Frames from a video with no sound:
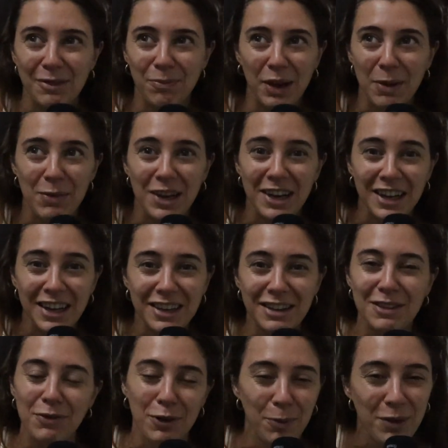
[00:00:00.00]
Maybe it
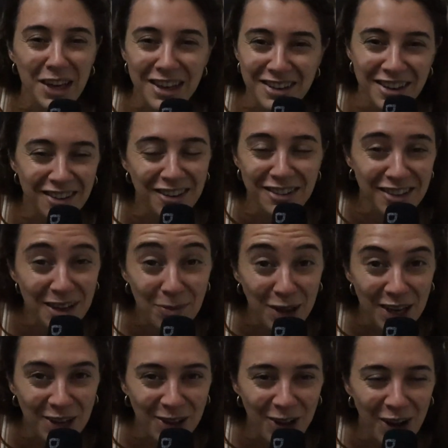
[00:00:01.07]
is. For me, it doesn't seem
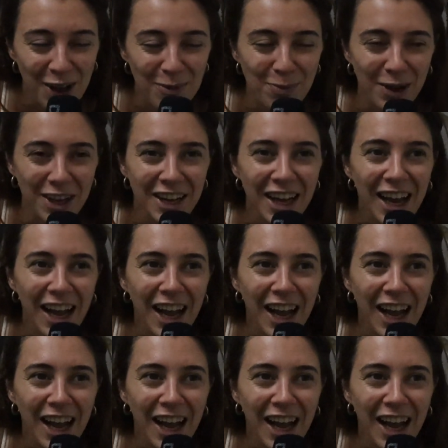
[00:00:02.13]
like a lot, but